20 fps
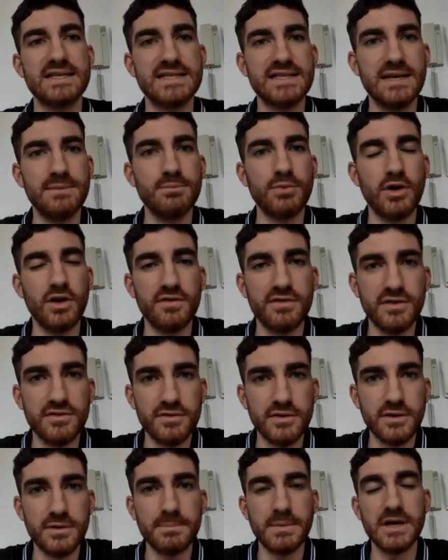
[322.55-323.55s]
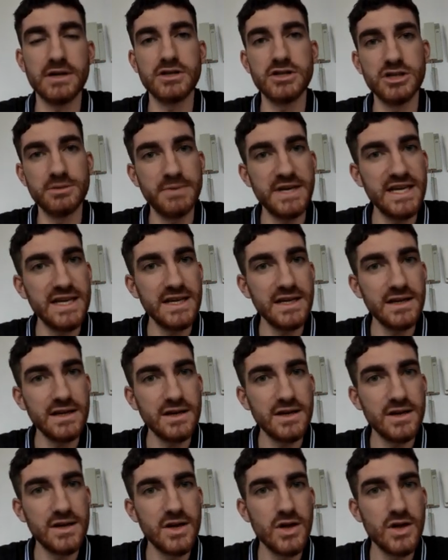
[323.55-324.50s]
simple of the verb to be?